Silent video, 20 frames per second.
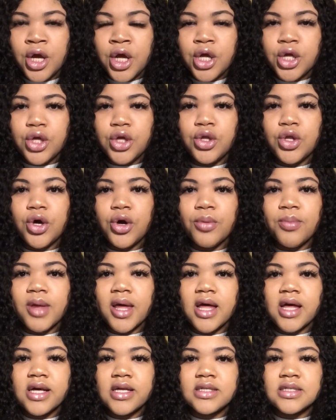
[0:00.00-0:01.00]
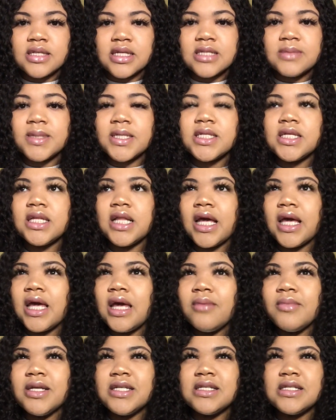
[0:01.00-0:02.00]
You know, because especially like
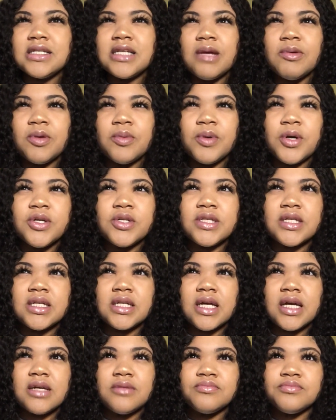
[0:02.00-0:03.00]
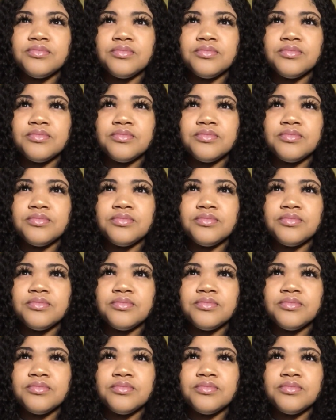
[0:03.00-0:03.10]
him, he's the type of person that